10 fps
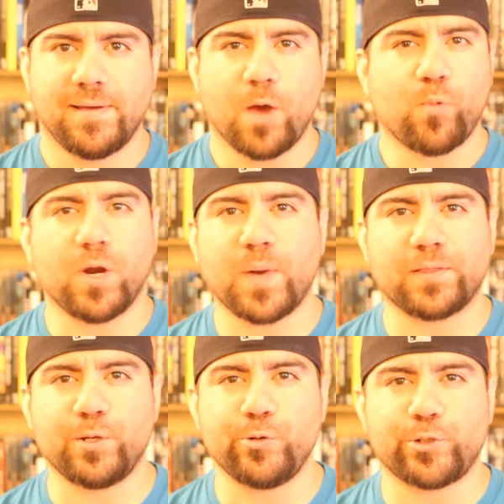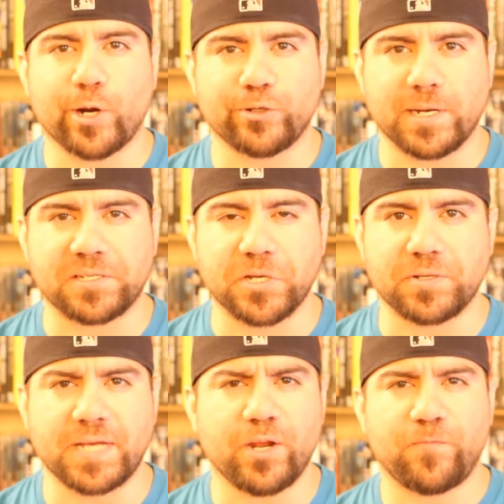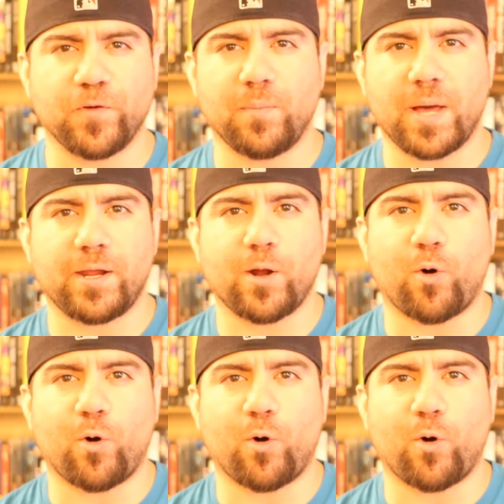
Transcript: And what about the new Star Trek series? How do you feel about it